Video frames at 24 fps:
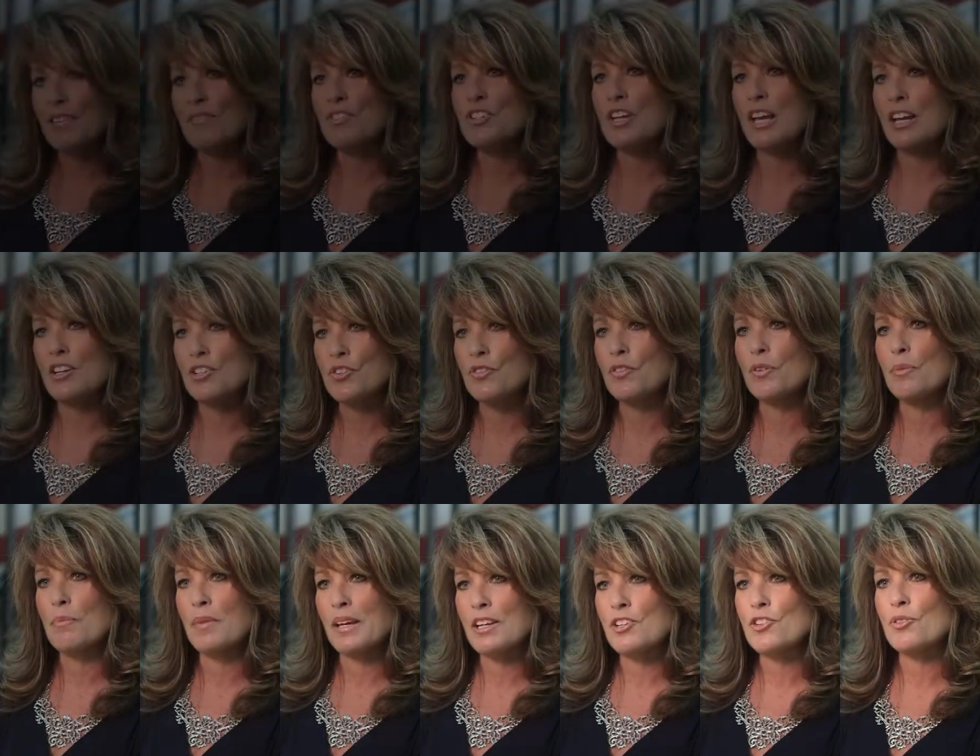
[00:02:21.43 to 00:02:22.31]
have changed for
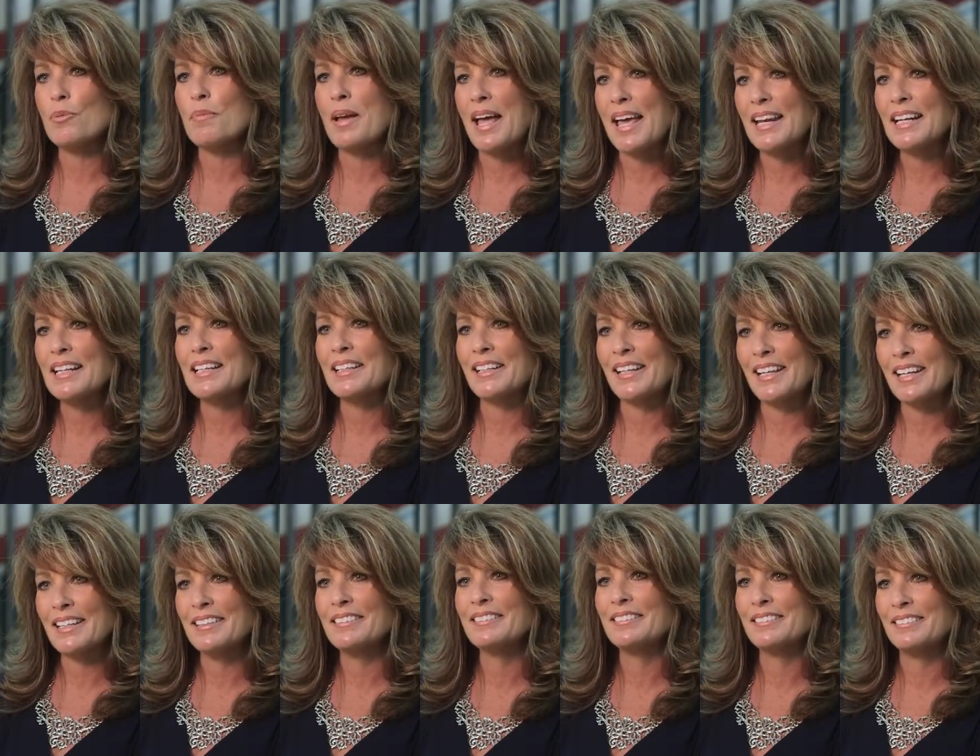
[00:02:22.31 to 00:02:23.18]
me
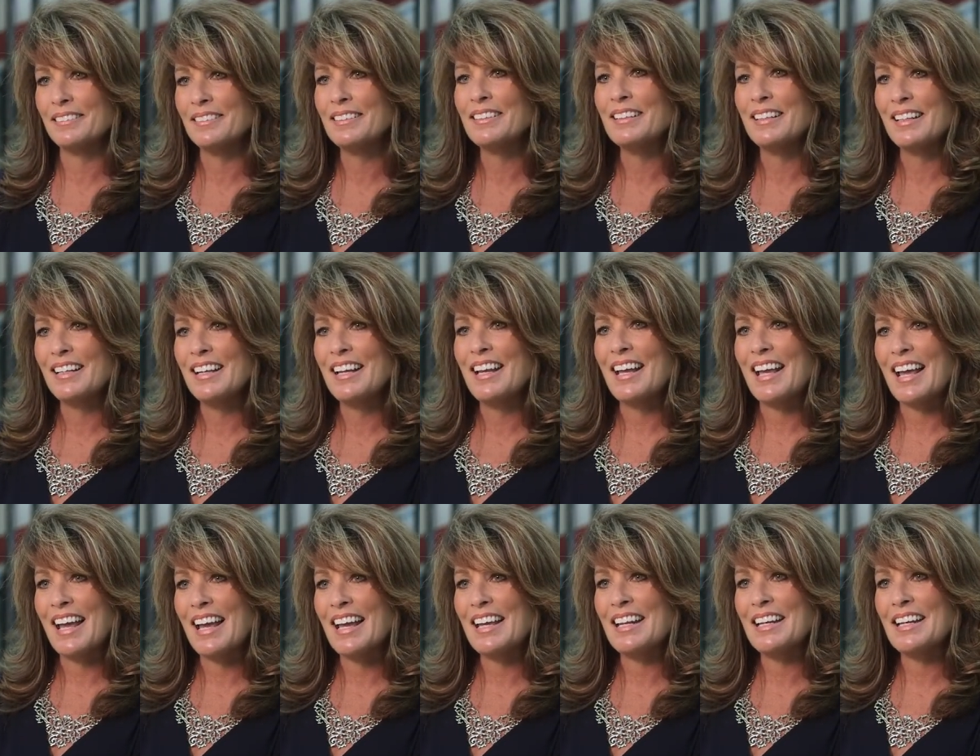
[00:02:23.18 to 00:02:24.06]
dramatically,
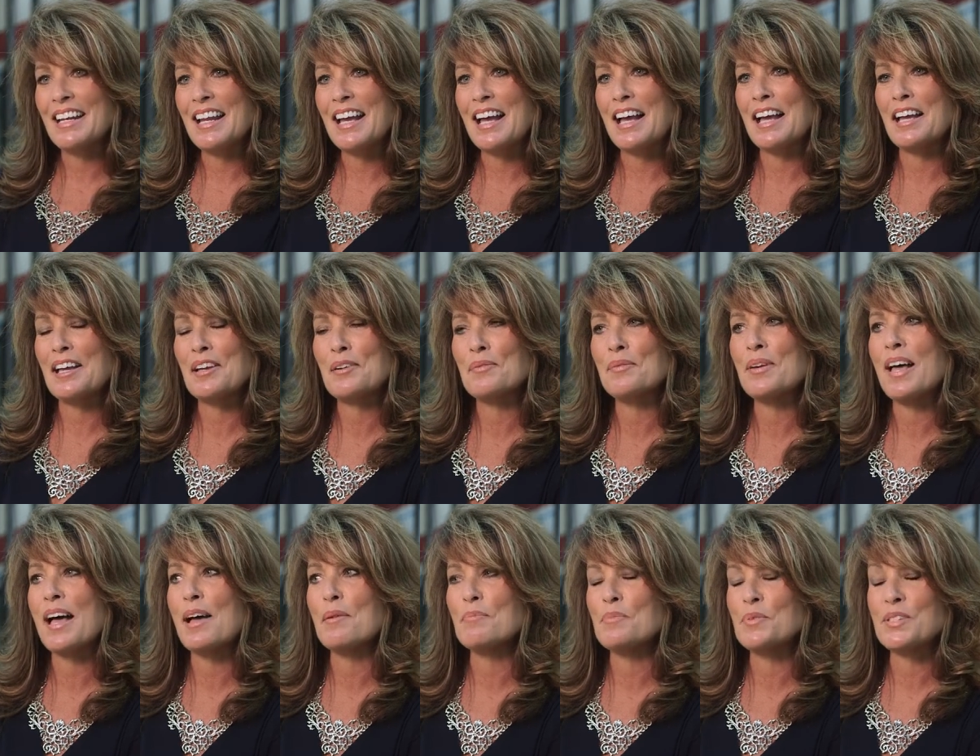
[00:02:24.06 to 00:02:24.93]
and um,
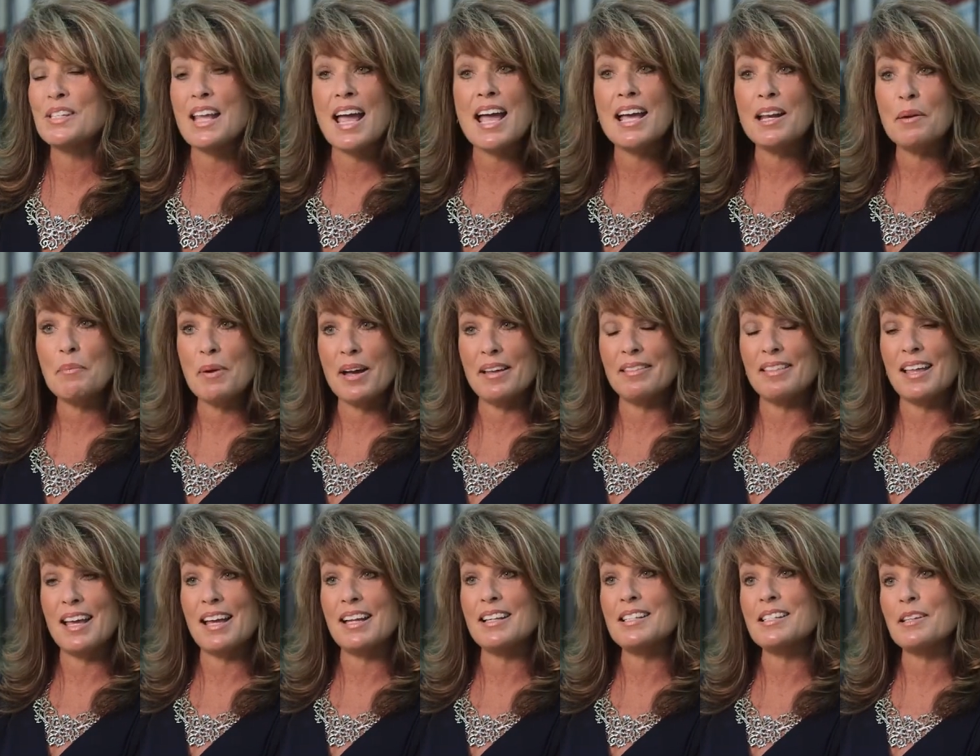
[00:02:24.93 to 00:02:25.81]
I'm sad about
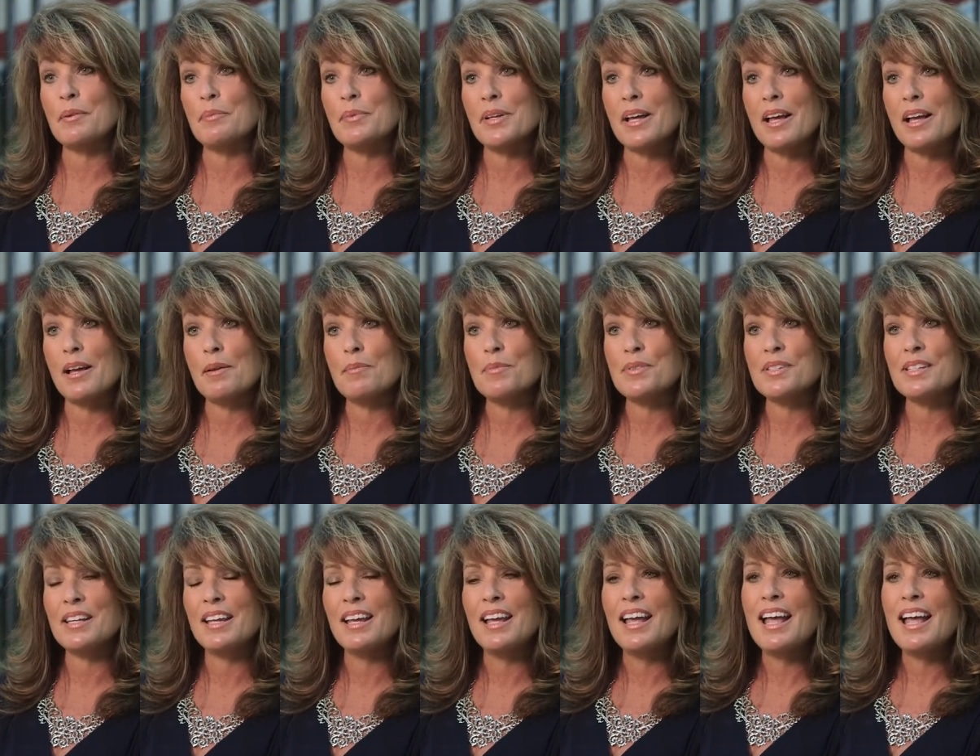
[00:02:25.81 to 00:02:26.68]
that sometimes